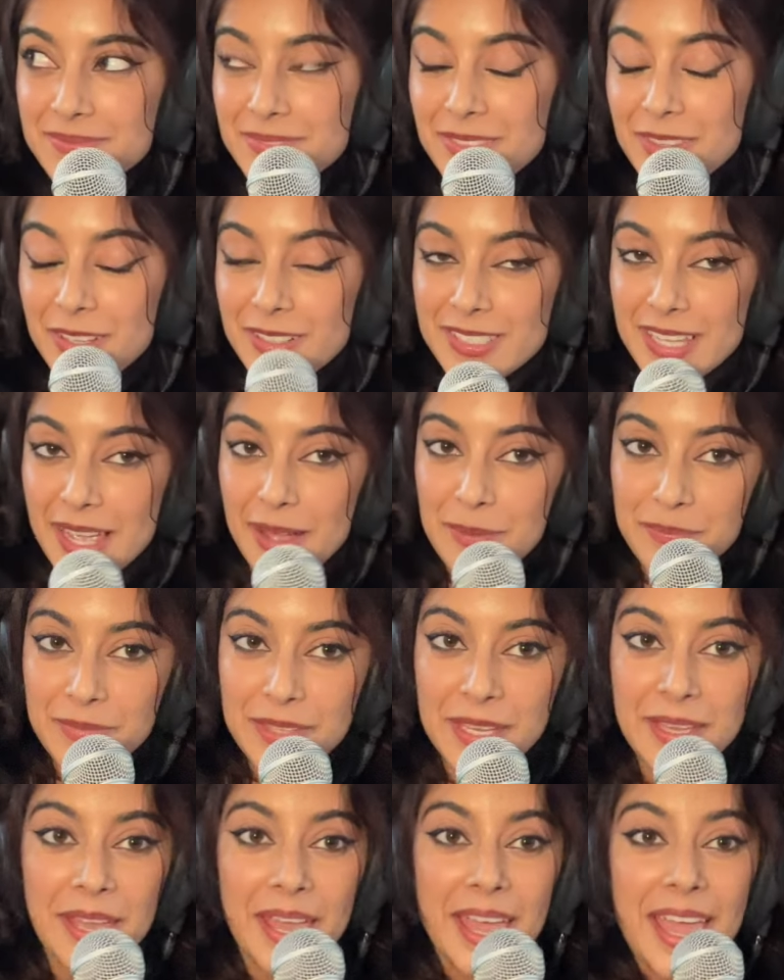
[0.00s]
looked at.
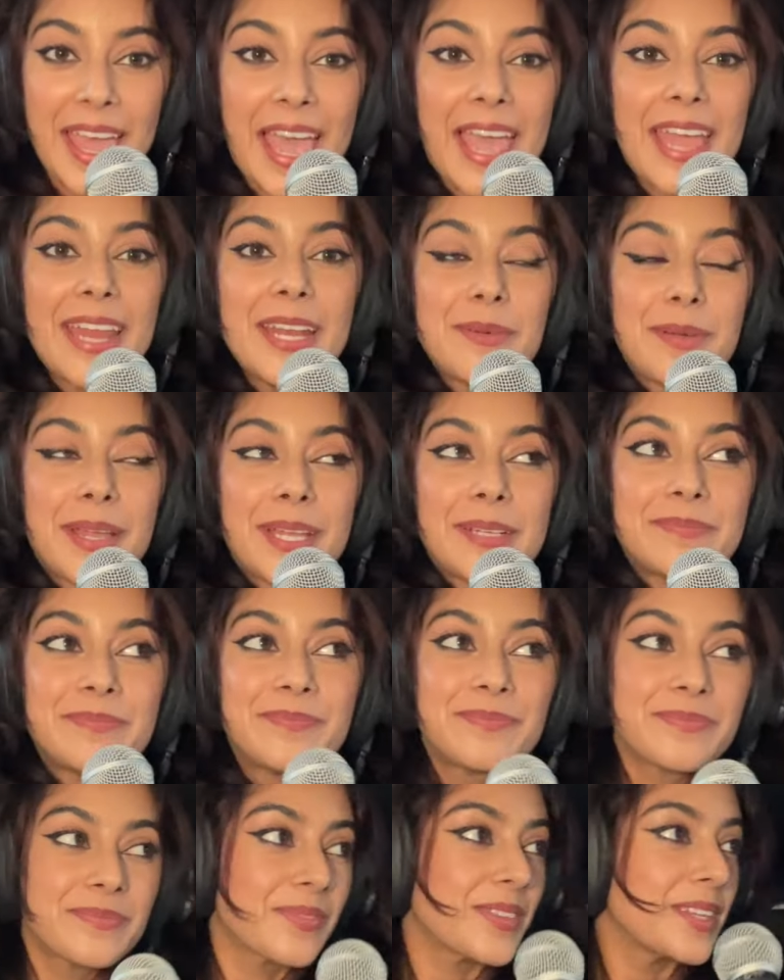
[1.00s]
Anyway,
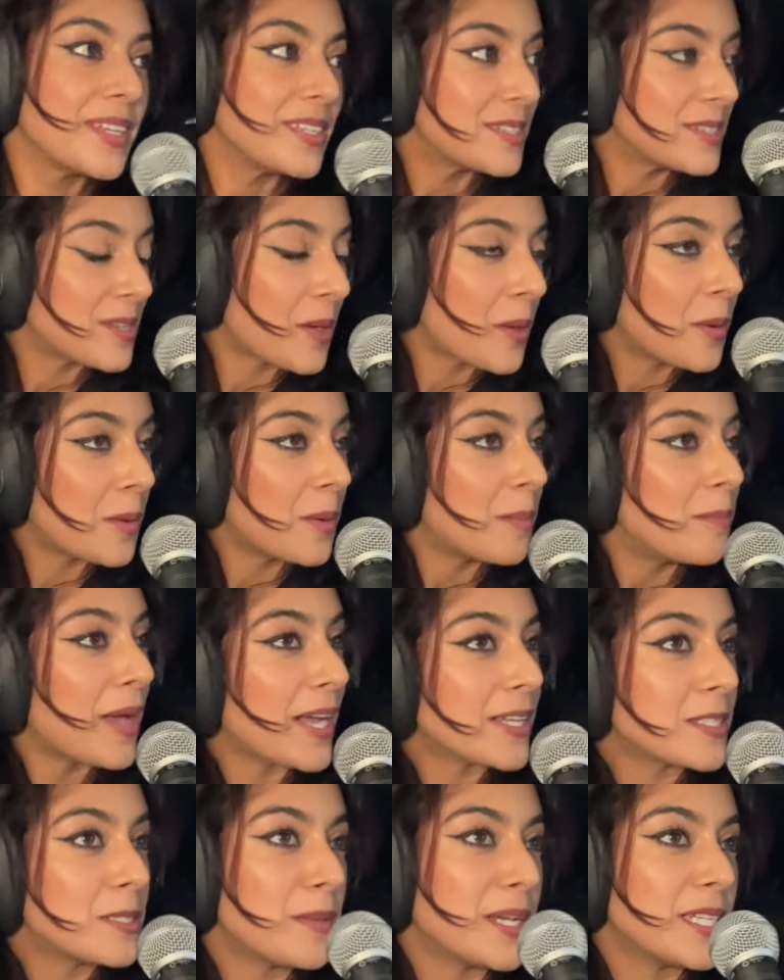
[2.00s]
so
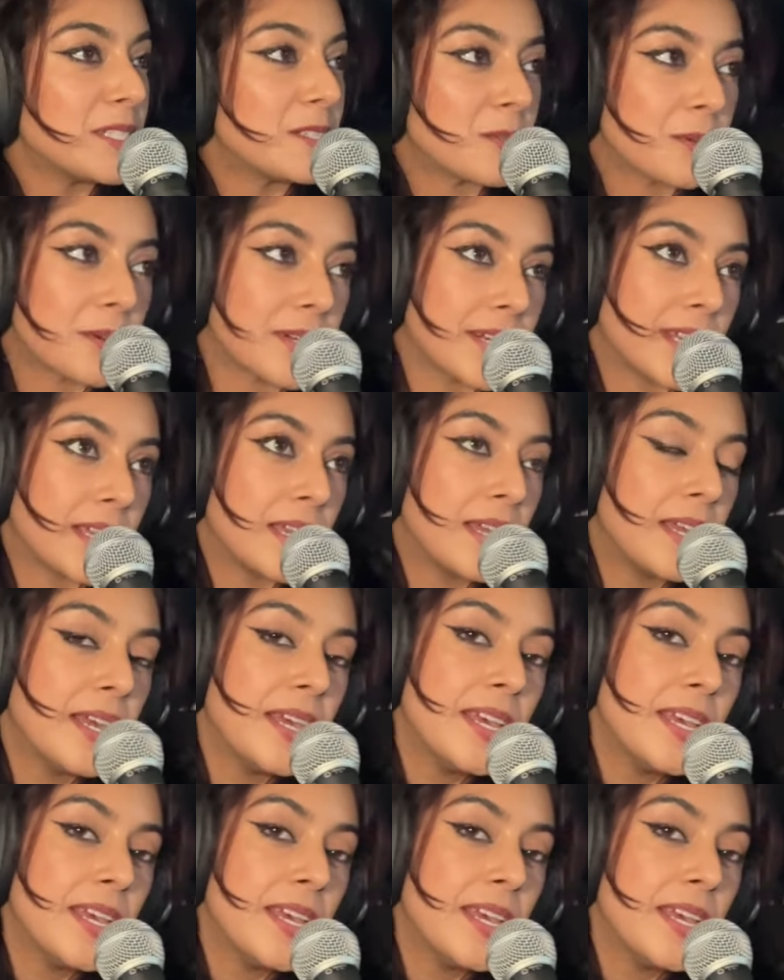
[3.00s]
back to my story.